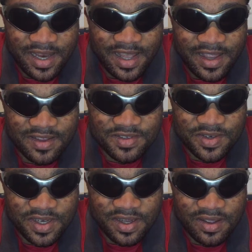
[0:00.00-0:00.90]
they're like
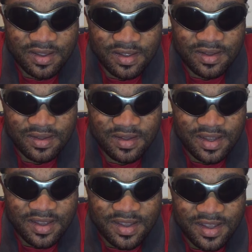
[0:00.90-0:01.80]
answering the
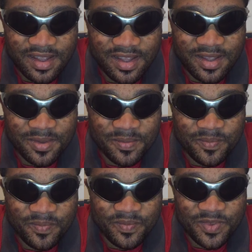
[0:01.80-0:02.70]
call,
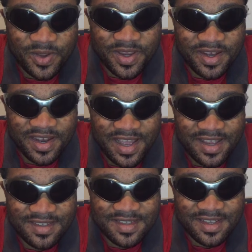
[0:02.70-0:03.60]
talking
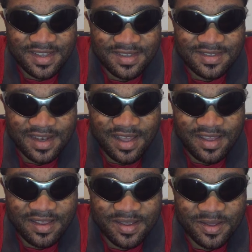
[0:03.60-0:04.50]
nice things
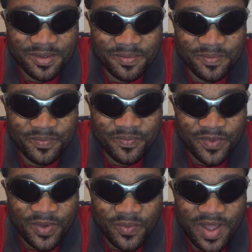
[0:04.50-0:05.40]
like
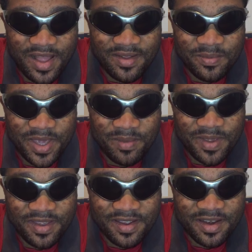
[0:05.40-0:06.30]
Wow,
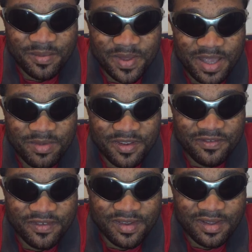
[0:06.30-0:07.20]
baby, you're gonna buy me
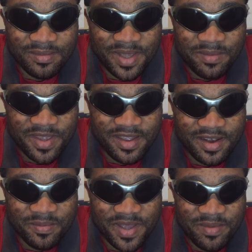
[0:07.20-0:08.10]
a phone, baby, you're gonna